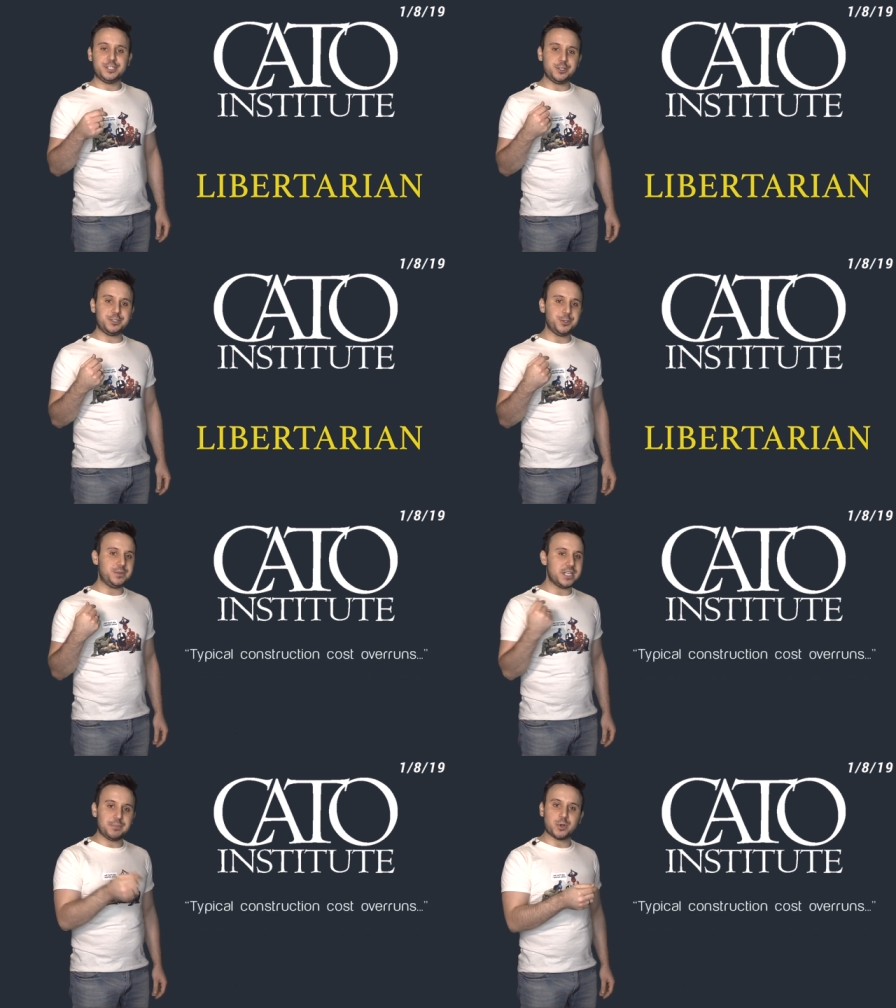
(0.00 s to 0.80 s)
due
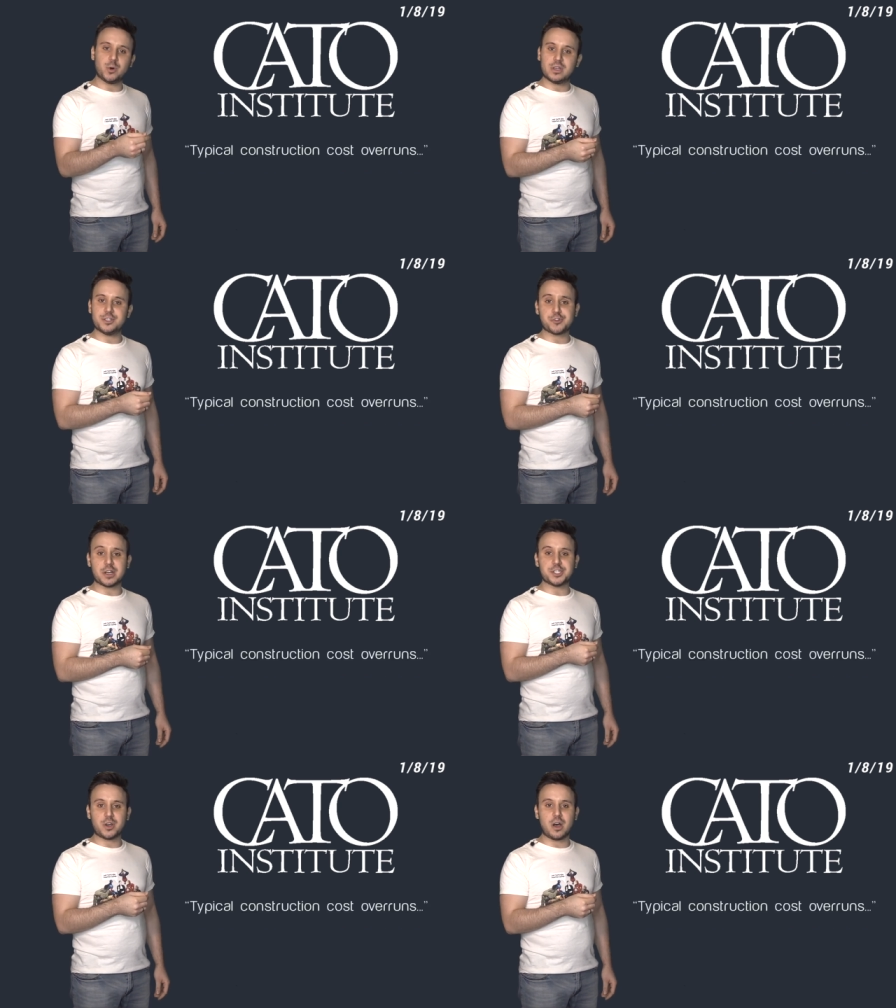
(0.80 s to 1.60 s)
to typical
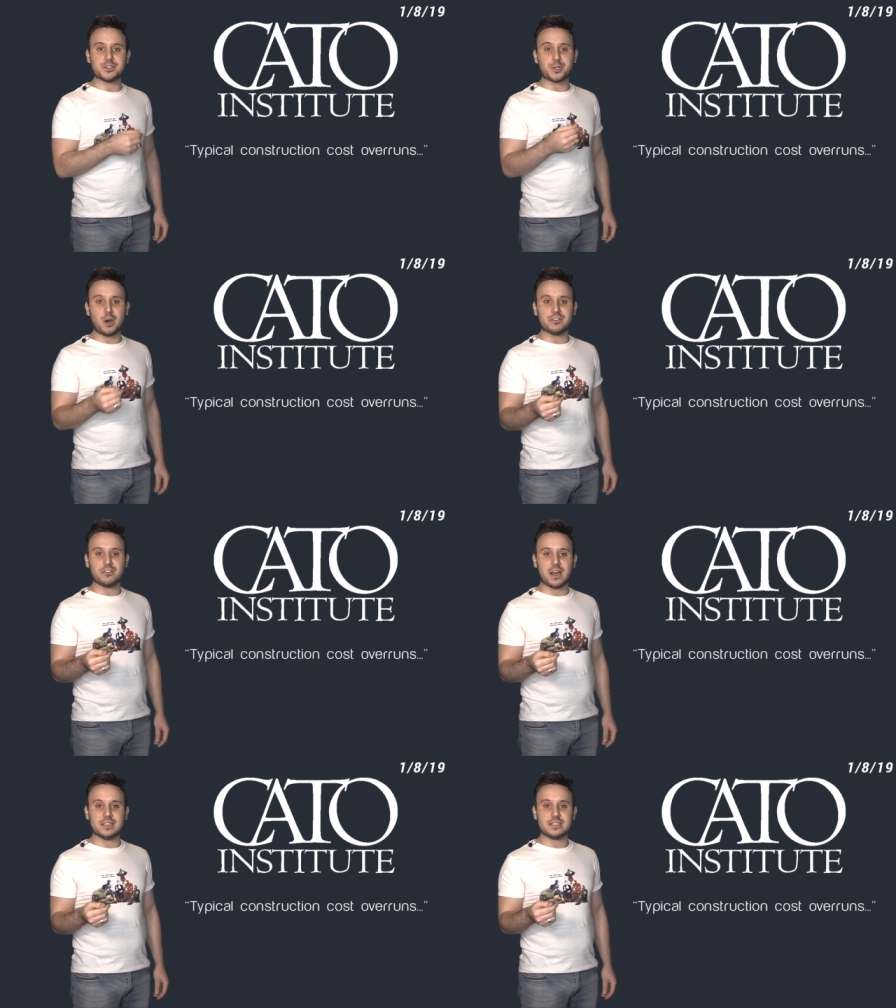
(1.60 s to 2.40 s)
construction cost
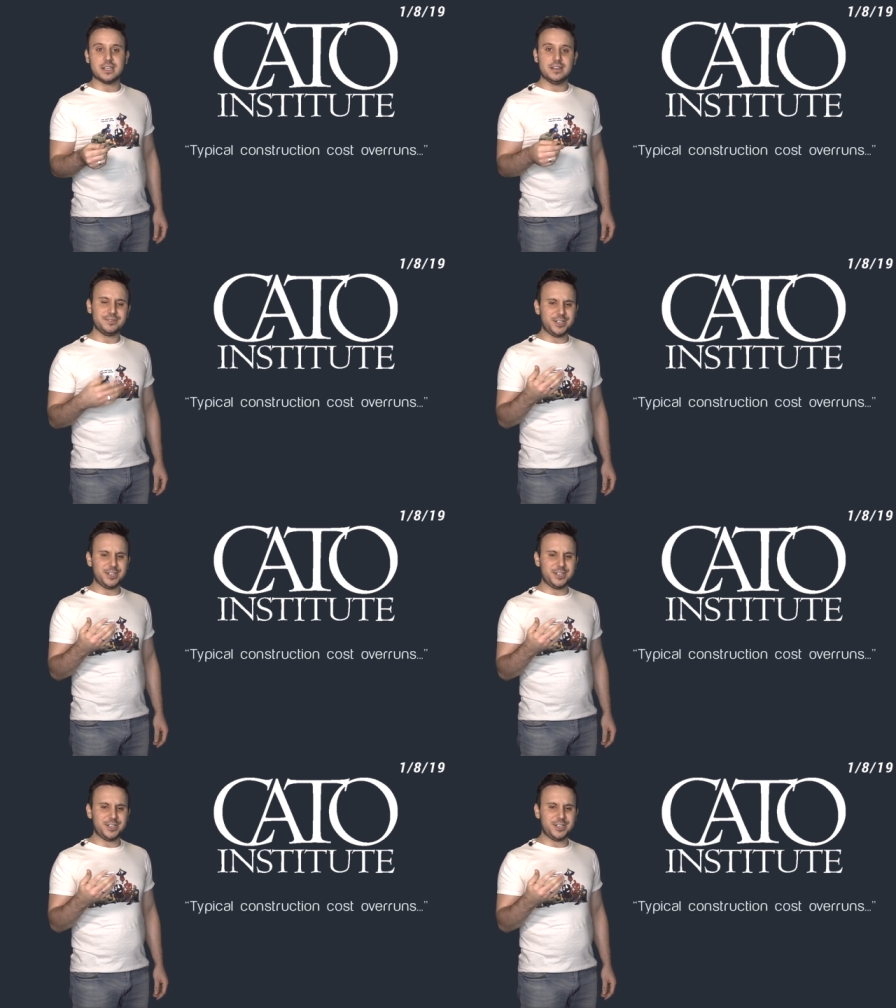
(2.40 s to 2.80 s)
overruns,